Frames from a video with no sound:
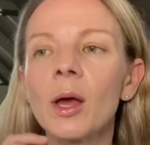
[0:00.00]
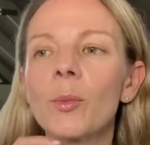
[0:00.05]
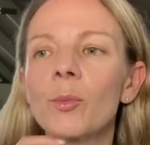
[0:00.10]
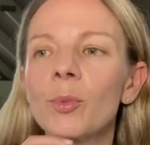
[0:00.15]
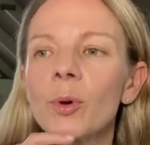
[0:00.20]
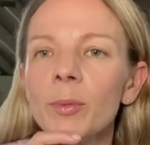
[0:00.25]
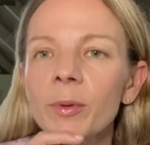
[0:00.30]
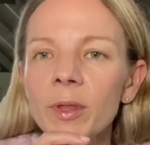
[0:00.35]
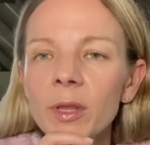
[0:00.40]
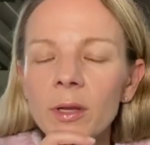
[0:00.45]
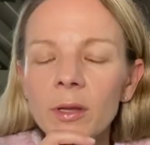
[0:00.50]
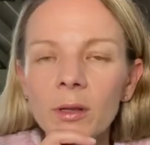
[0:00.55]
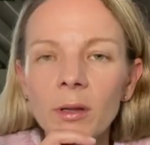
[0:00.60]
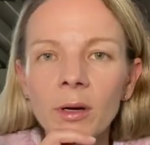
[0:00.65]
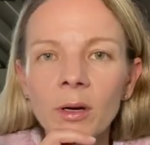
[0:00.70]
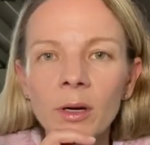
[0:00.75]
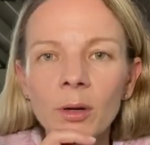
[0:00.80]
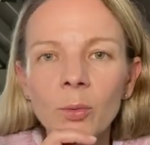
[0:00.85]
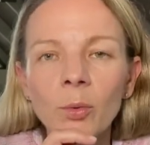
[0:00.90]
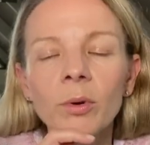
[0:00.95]
Probably
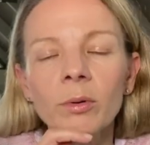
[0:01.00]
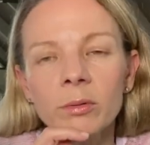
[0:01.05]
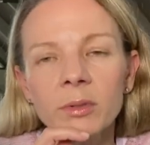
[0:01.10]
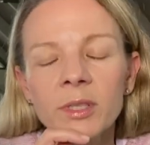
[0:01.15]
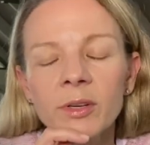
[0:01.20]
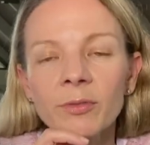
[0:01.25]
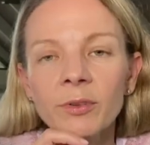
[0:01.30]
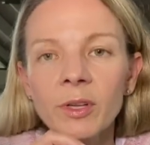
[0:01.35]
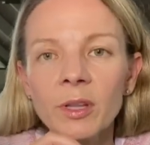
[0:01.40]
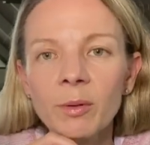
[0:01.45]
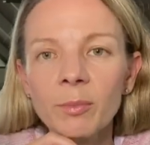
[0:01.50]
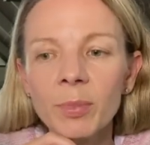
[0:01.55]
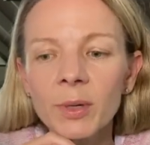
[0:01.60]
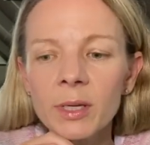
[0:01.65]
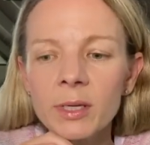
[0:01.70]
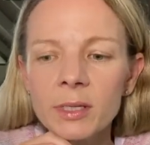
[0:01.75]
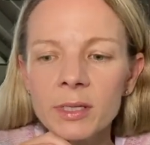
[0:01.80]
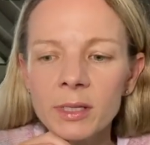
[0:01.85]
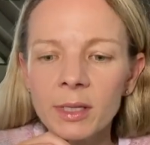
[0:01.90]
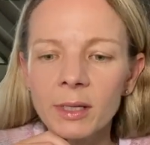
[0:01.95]
definitely the
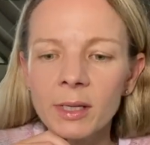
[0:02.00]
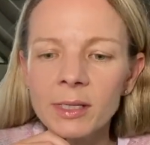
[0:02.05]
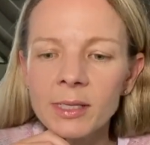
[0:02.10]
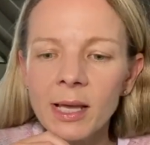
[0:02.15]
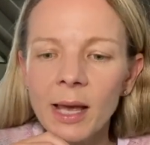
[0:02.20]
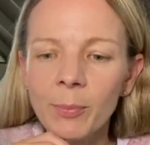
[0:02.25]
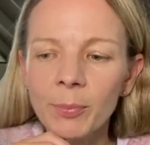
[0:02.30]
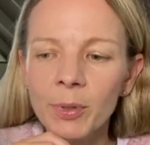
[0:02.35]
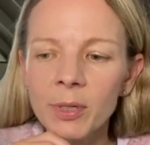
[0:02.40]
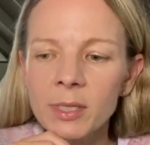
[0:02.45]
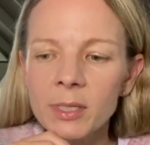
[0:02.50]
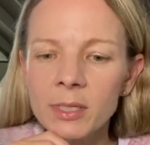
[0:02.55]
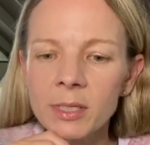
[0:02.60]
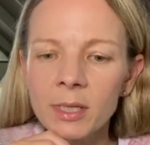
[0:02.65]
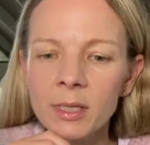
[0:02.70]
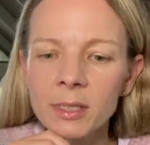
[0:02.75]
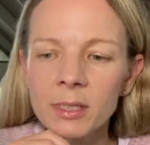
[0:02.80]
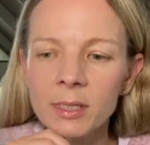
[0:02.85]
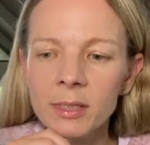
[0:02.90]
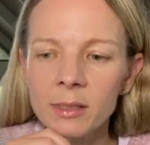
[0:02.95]
biggest thing that's happened
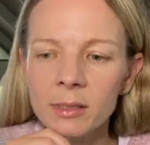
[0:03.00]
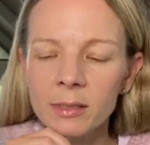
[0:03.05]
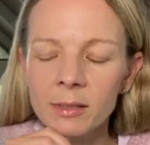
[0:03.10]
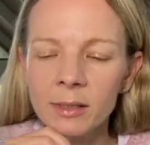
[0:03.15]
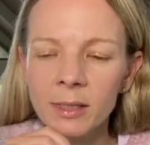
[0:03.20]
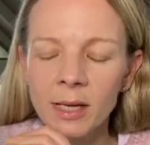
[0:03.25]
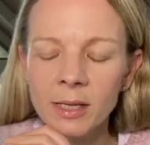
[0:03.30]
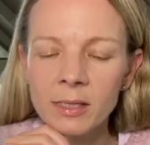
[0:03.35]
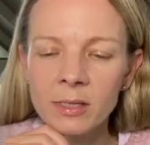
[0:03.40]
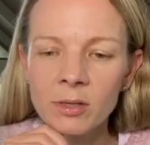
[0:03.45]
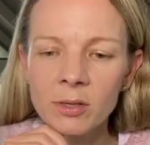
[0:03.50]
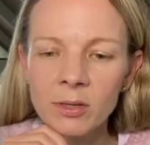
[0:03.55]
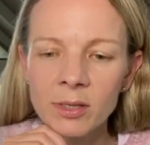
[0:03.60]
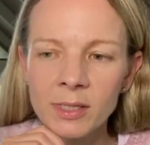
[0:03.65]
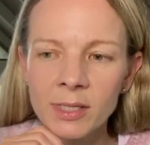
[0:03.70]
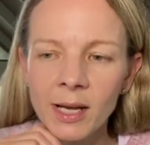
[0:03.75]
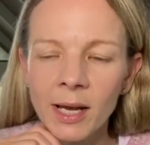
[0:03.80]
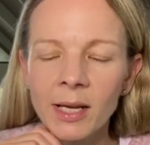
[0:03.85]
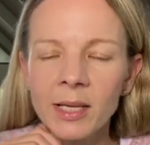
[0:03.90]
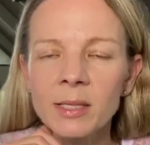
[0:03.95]
since last
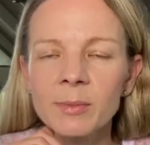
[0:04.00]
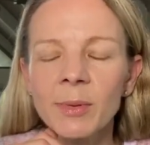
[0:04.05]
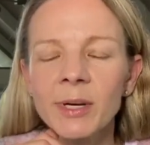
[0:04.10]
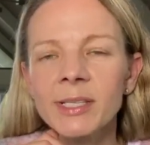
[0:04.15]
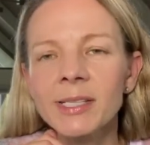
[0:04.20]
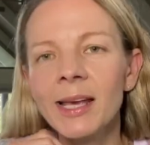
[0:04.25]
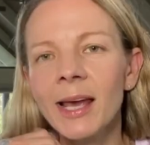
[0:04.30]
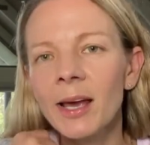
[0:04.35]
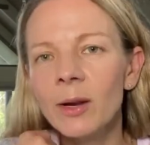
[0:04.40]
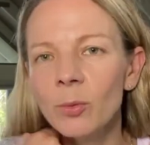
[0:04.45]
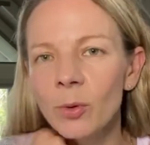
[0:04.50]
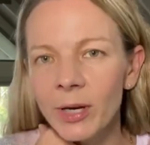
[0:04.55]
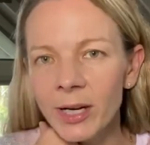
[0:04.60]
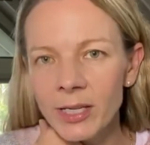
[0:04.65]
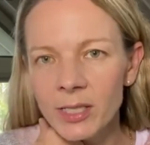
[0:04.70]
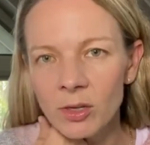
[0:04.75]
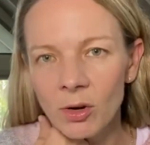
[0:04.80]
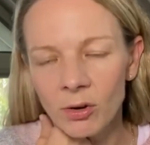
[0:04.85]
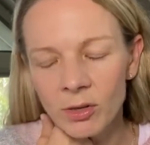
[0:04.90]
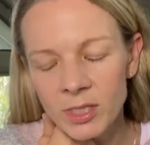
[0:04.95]
Thursday is my dad went
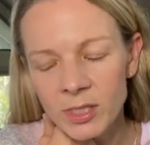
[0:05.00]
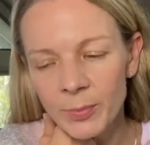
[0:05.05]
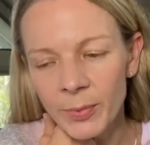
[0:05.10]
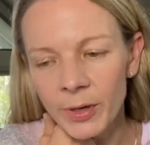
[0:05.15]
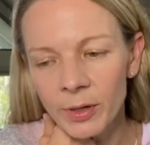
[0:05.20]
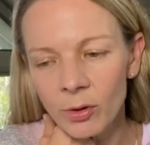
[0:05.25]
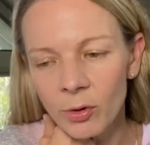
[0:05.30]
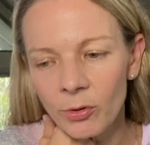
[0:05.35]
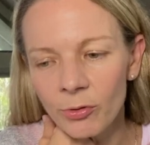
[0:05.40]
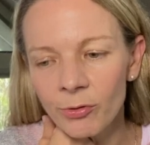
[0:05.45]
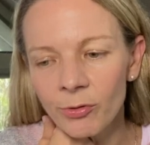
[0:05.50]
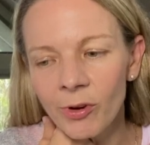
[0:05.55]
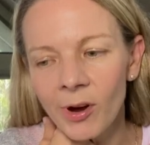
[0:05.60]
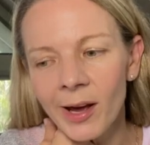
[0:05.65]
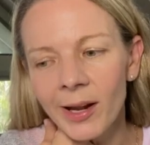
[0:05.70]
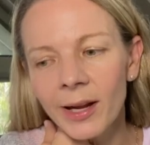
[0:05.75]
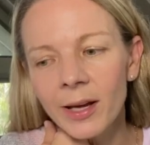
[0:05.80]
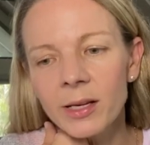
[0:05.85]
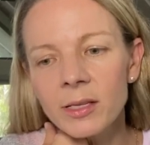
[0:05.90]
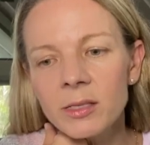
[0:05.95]
into hospital on
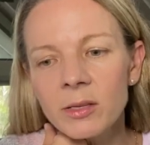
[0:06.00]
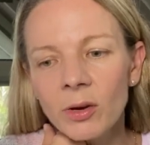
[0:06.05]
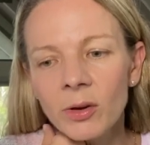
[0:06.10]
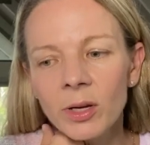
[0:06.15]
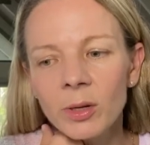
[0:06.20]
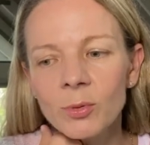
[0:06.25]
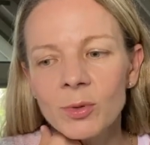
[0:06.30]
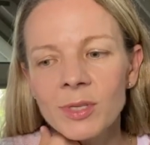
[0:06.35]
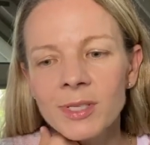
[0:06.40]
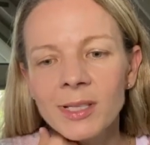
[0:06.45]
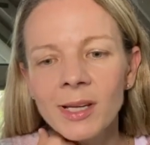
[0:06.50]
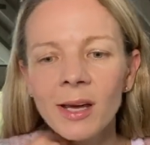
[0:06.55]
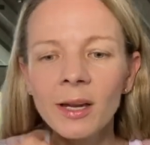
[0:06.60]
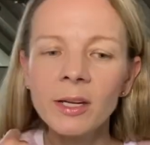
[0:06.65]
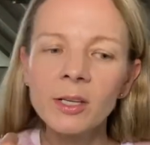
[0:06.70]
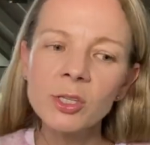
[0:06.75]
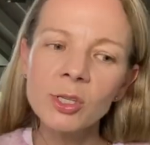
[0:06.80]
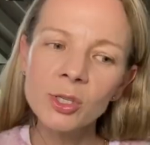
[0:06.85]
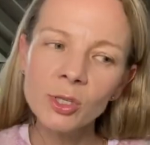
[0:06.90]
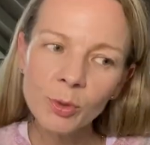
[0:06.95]
Friday. So he was starting
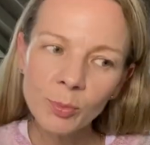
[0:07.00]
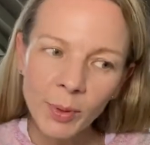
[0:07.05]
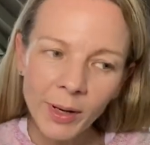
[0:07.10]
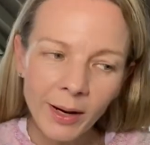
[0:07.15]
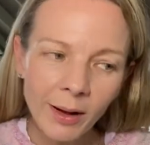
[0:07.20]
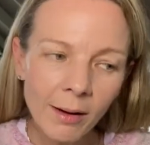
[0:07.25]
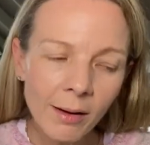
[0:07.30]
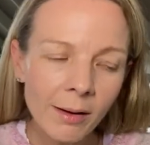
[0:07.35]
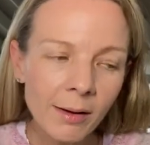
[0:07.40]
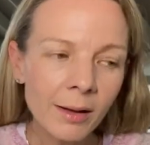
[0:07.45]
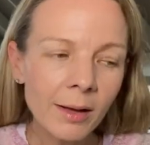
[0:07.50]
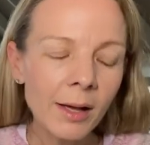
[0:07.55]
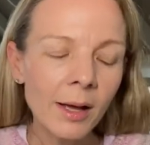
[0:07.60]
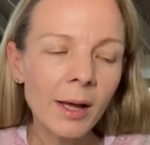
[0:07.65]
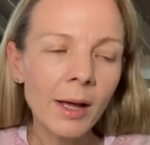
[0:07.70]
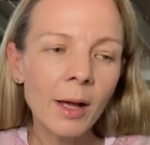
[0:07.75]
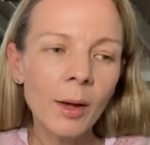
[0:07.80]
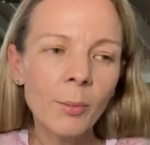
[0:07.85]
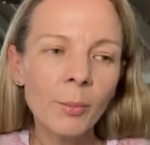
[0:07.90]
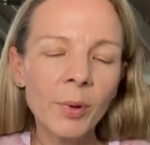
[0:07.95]
to do better,
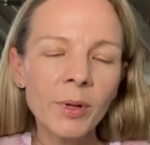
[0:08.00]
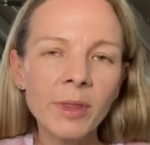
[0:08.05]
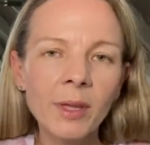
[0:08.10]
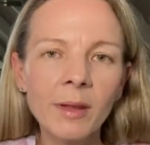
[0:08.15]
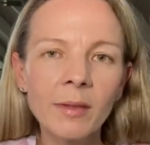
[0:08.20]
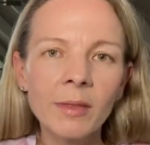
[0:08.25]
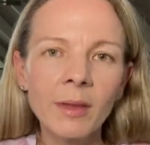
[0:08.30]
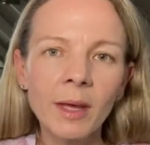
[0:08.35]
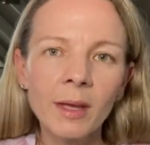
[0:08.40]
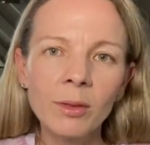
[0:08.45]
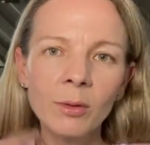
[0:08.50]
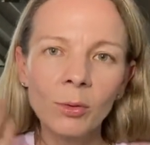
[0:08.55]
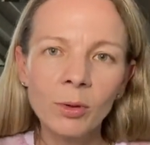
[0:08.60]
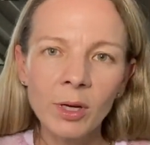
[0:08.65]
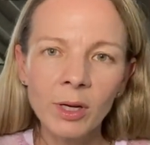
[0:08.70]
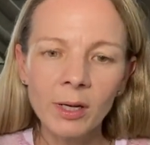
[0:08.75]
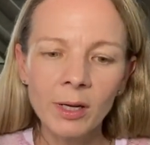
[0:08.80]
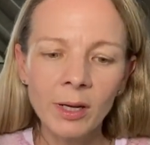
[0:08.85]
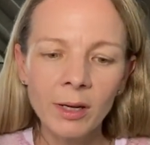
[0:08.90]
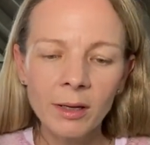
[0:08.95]
but then they thought
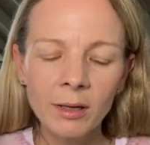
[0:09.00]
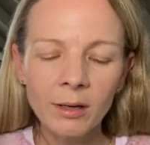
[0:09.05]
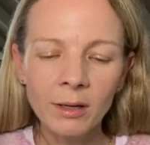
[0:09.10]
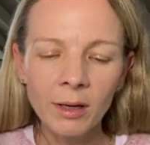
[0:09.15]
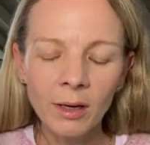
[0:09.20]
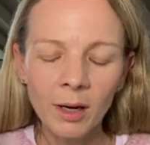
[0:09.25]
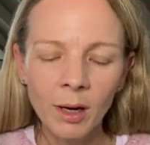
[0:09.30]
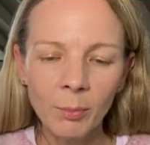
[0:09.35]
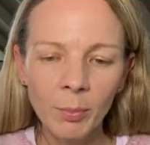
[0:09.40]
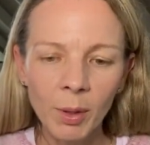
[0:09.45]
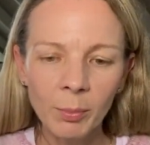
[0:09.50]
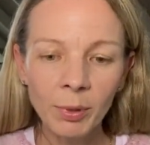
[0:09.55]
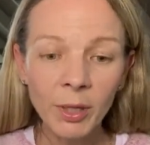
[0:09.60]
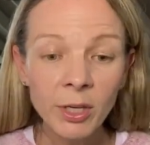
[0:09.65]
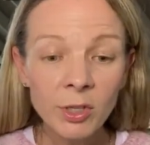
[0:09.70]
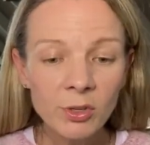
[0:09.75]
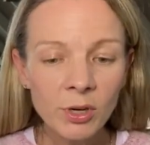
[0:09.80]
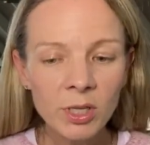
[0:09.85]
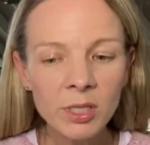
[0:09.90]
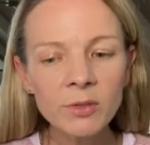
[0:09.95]
he needed a blood
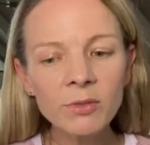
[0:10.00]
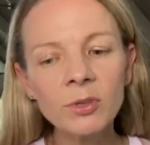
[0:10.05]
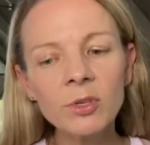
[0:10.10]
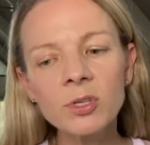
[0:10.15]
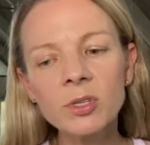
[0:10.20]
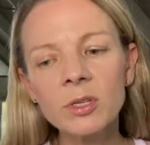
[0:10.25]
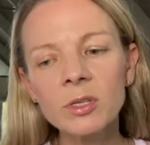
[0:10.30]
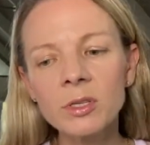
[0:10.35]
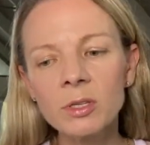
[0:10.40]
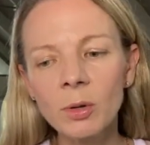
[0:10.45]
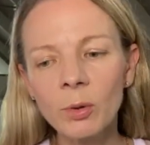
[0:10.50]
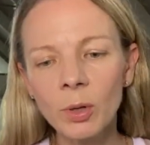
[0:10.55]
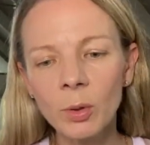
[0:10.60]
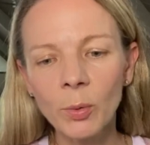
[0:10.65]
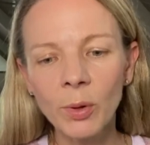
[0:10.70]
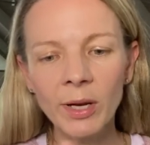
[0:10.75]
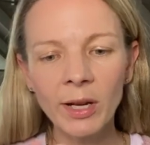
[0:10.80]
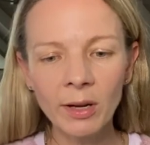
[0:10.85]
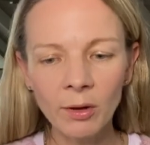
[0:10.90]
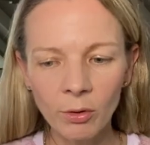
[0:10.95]
transfusion. So he
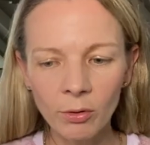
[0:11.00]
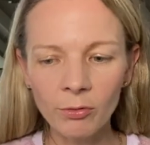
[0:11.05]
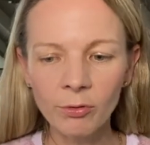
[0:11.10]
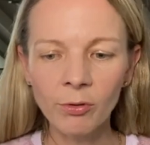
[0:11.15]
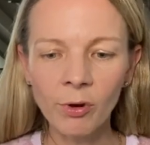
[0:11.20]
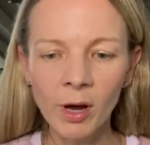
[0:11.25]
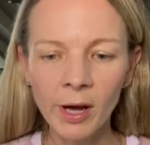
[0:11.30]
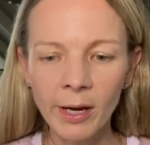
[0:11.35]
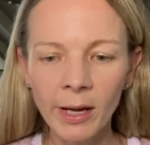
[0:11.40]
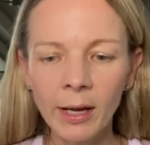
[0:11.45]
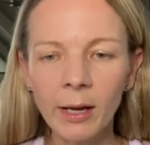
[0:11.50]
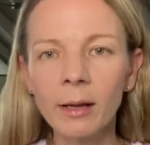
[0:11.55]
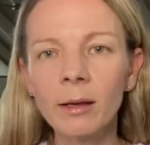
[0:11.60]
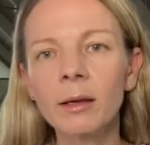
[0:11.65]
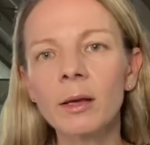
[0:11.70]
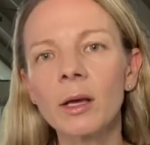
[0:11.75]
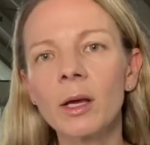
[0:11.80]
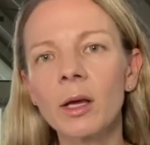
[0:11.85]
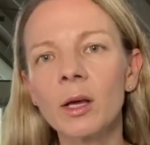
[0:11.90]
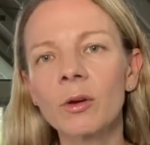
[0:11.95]
went in on Friday
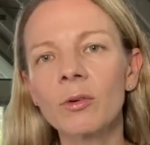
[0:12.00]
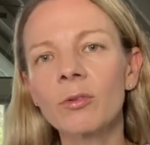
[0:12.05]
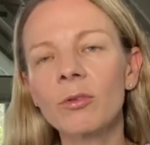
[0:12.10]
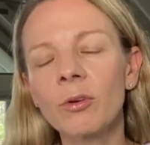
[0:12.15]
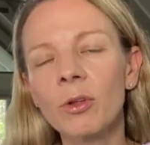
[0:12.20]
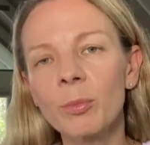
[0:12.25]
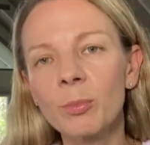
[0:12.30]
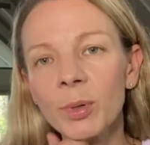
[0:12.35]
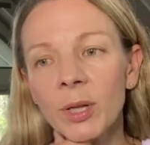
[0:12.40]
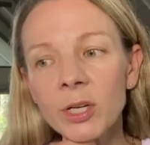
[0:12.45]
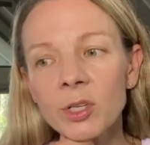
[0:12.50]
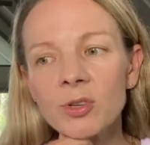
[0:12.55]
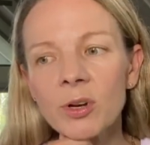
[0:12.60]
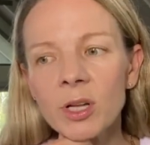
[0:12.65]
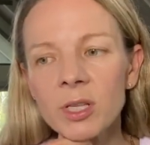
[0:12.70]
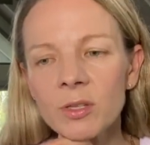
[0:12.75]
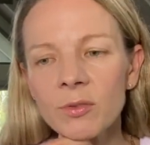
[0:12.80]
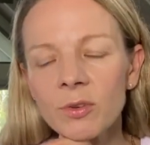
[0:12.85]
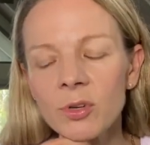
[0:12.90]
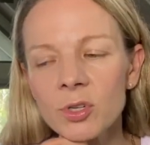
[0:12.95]
for the blood
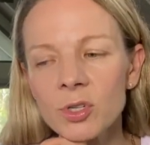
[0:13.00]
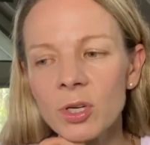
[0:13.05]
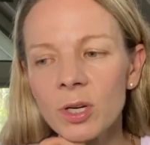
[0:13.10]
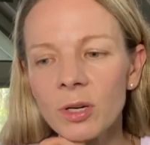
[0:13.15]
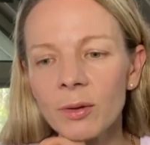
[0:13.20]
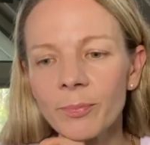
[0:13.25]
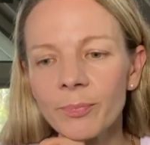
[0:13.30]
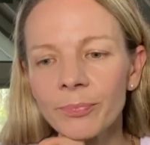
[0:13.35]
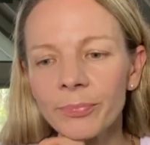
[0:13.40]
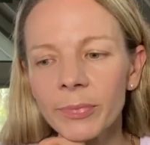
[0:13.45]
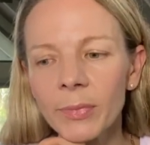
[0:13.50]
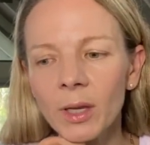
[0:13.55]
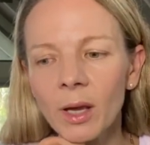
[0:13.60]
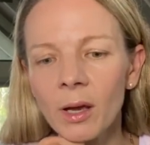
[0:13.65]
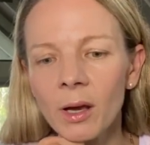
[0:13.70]
transfusion.